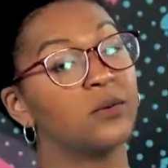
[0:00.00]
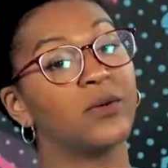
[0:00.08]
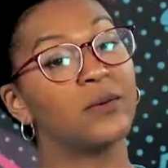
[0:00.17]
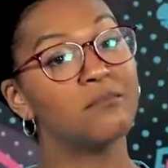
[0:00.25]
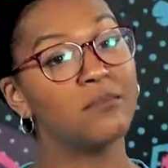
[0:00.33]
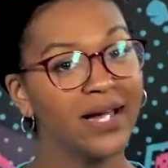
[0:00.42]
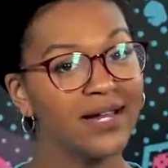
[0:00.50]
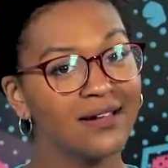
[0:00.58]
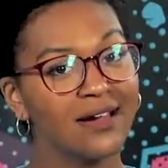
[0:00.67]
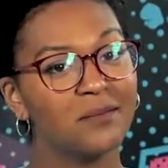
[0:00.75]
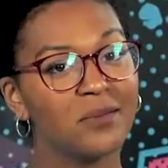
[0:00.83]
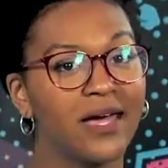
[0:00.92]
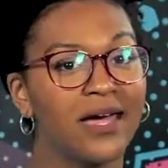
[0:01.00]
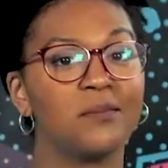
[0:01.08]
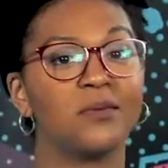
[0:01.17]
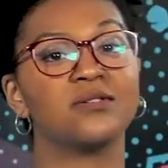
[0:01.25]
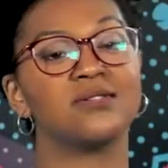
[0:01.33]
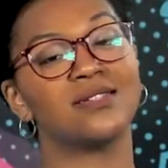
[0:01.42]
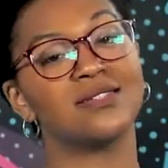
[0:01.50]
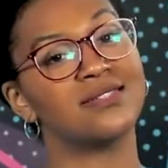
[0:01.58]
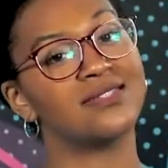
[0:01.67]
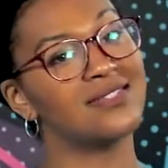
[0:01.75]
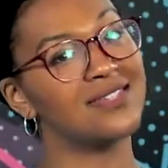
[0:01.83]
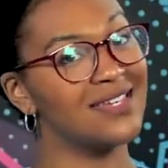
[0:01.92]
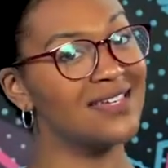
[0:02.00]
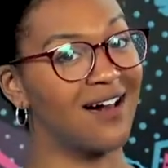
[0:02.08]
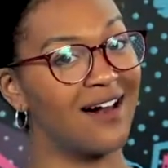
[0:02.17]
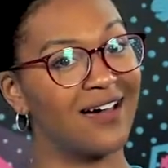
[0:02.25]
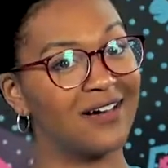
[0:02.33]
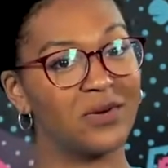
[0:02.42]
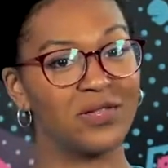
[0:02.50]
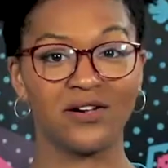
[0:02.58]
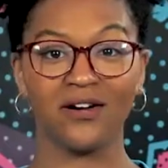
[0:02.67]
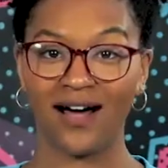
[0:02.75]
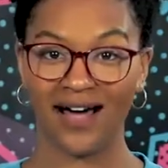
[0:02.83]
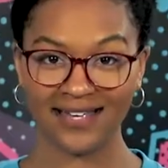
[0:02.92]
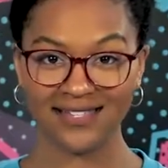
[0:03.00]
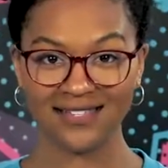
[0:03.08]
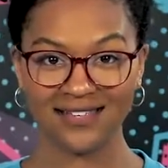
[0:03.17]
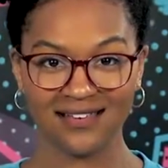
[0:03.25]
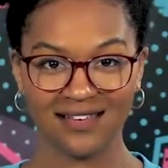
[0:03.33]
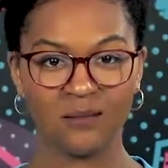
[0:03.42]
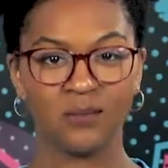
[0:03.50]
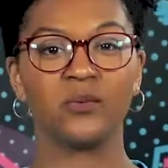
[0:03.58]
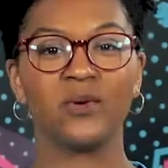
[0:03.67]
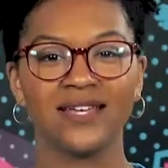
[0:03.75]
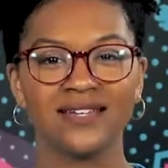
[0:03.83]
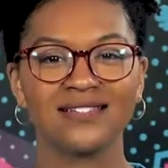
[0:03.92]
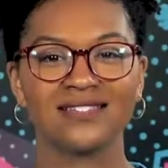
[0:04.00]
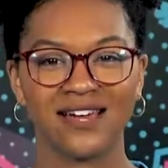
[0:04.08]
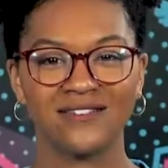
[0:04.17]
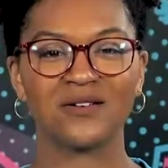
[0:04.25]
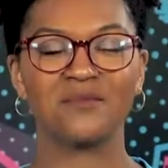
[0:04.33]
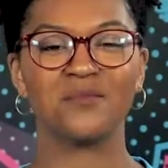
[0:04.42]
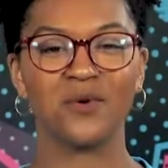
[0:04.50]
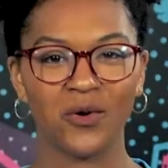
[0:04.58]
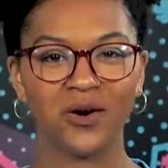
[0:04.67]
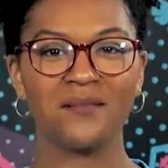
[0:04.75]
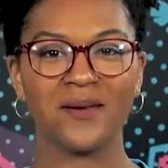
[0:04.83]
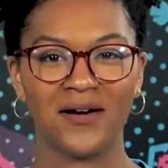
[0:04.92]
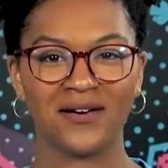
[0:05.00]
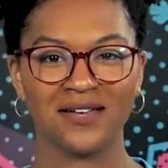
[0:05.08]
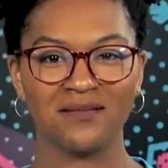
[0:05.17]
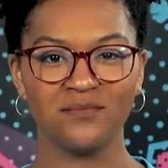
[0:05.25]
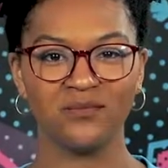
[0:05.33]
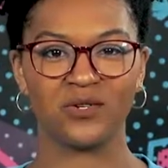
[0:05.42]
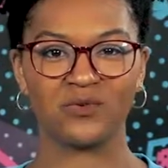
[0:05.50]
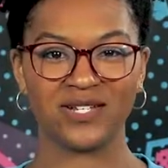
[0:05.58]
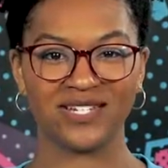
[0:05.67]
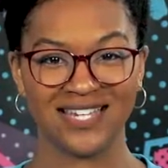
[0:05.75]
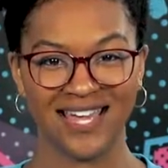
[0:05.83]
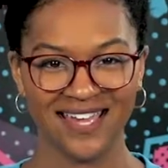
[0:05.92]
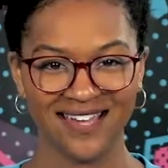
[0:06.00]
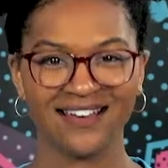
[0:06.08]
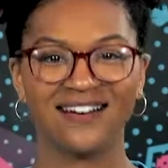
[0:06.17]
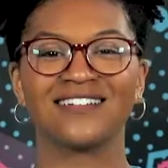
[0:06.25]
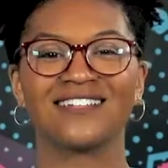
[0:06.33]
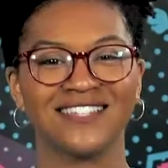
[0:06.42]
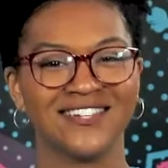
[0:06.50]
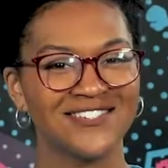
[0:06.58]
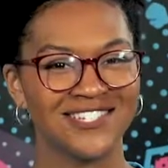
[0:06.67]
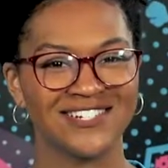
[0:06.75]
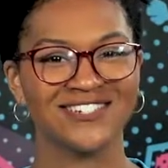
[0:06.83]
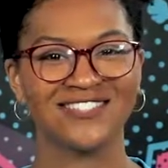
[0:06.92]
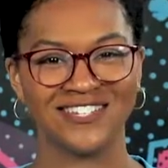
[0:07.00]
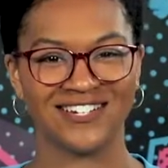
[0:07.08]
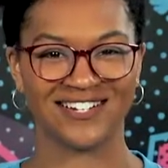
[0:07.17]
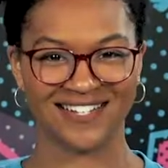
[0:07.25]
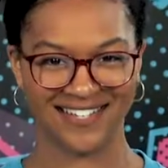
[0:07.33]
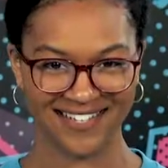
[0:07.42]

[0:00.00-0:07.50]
We might not be able to see God with our eyes, but we can discover more about Him when we take a closer look.